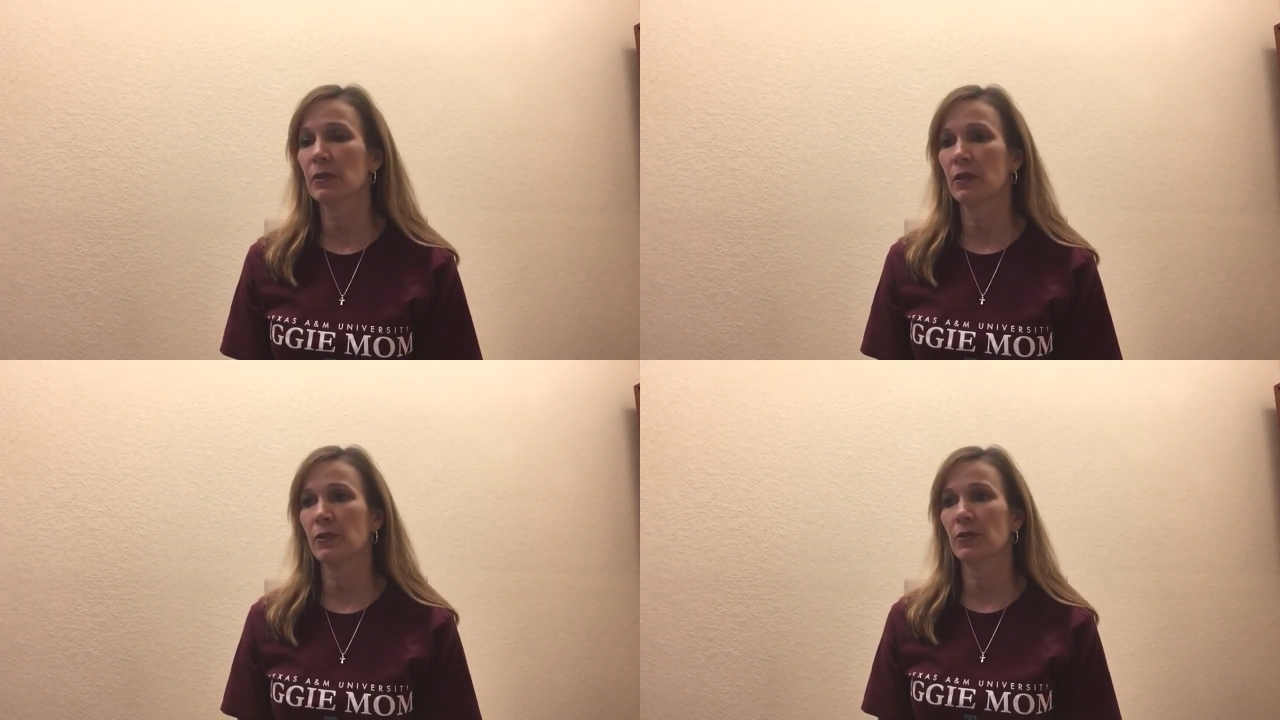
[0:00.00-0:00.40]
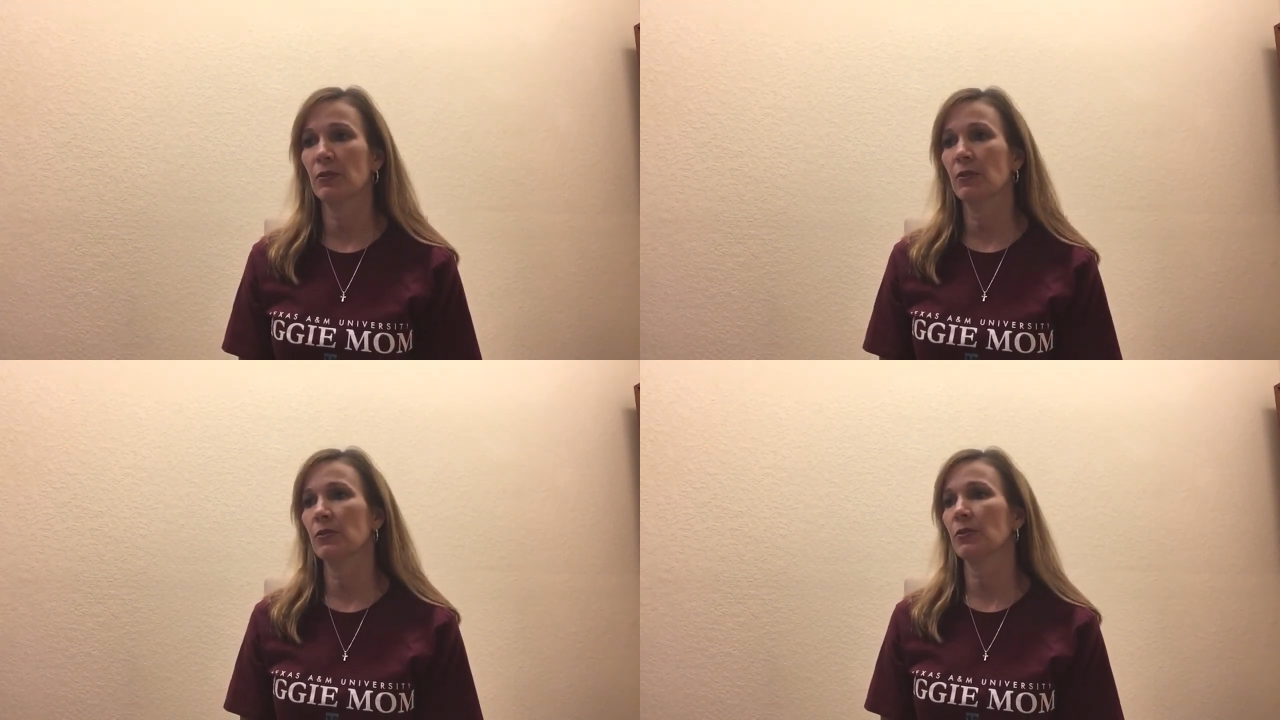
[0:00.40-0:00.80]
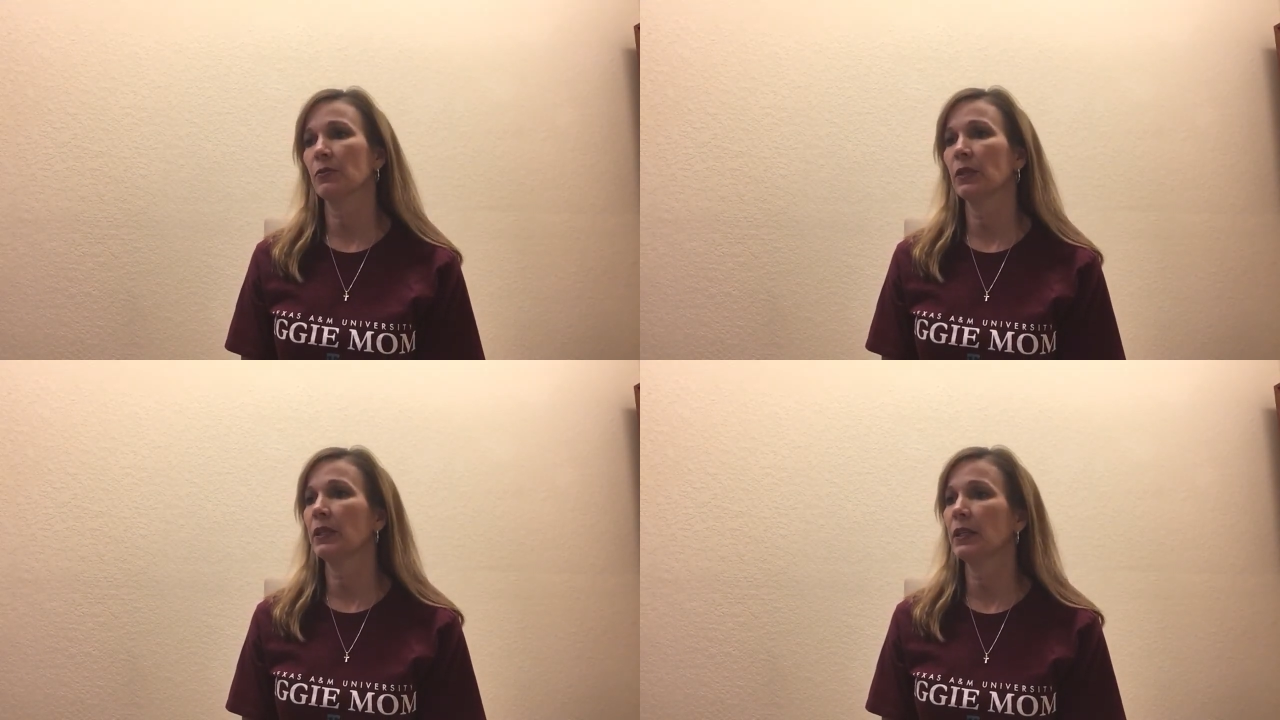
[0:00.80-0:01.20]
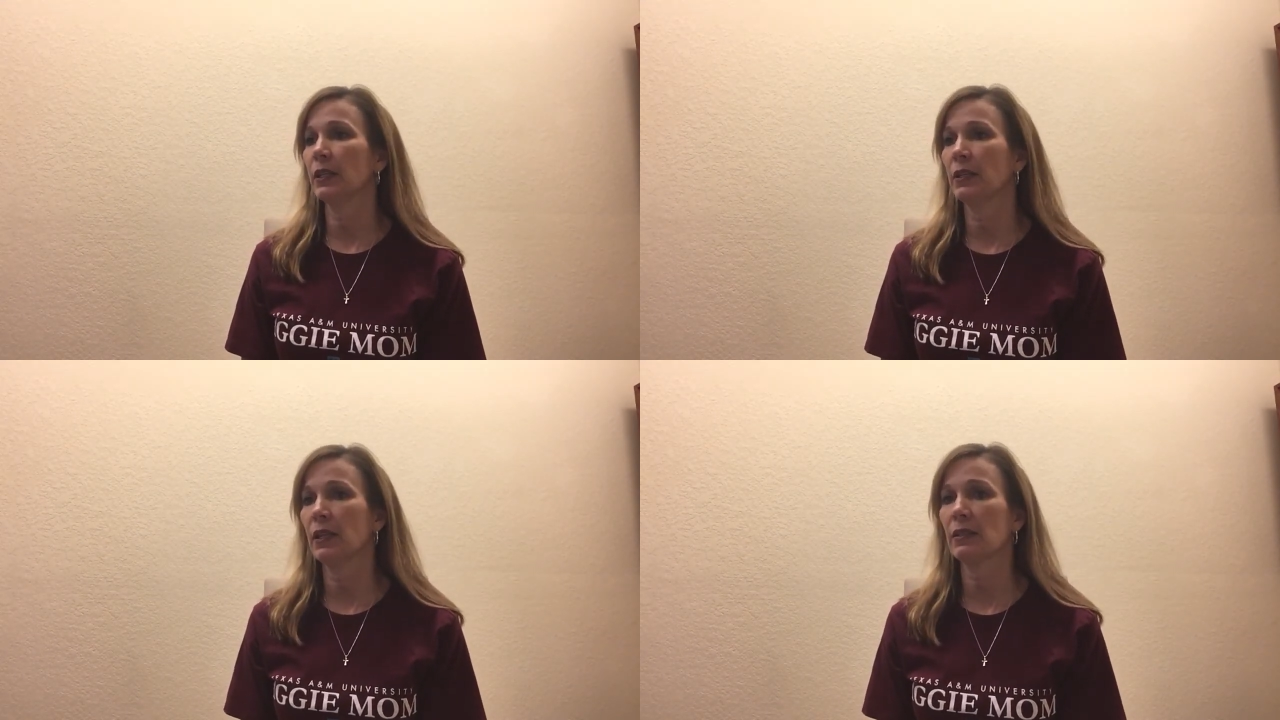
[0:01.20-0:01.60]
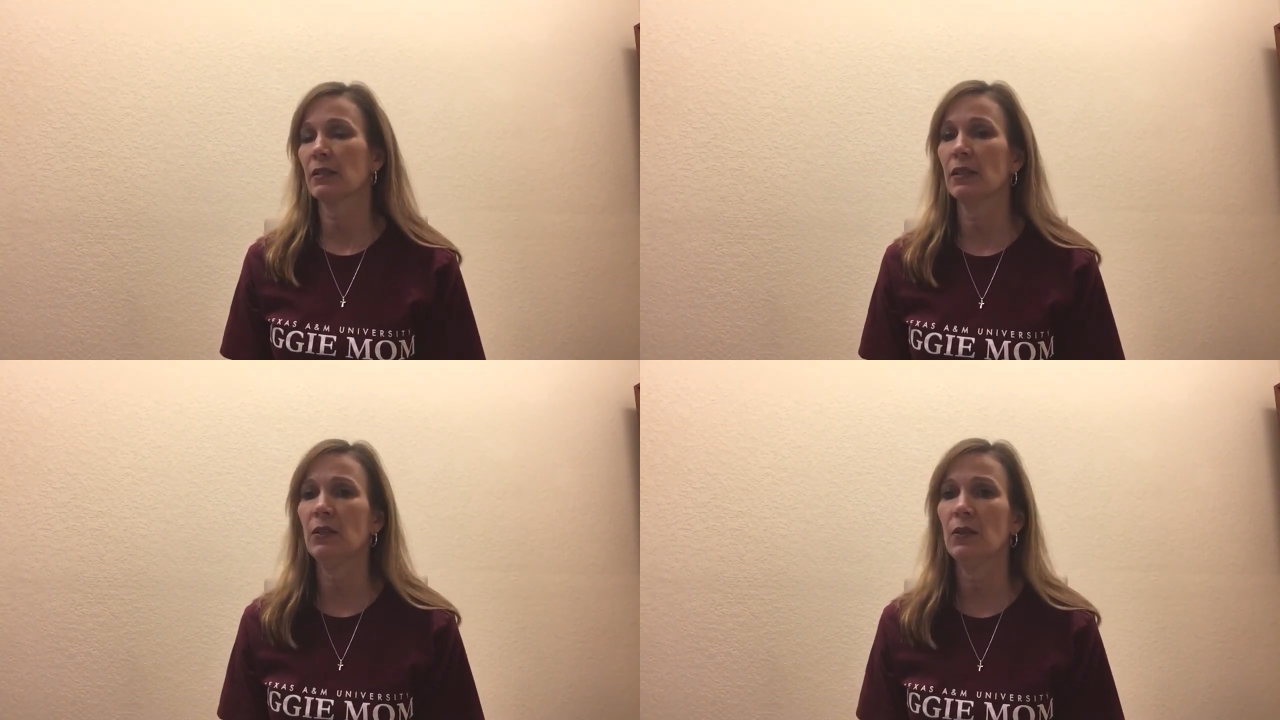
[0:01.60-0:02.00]
that our students are really getting that
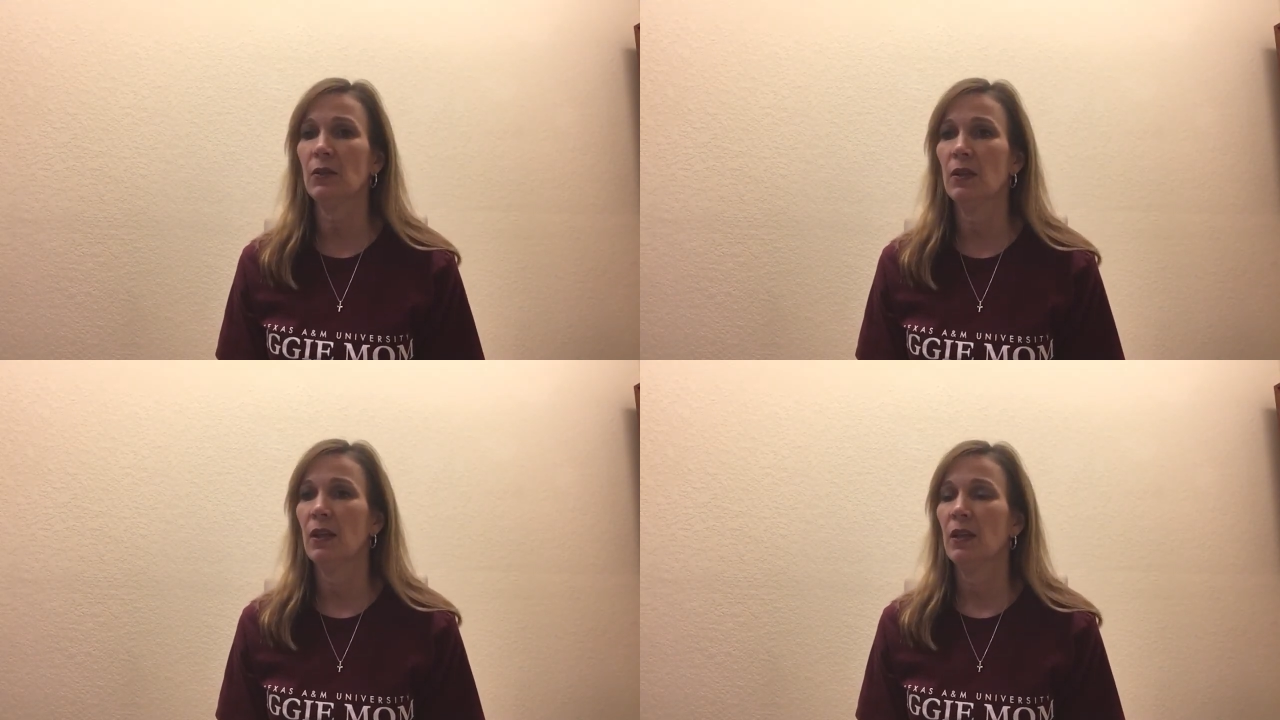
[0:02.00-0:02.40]
skill.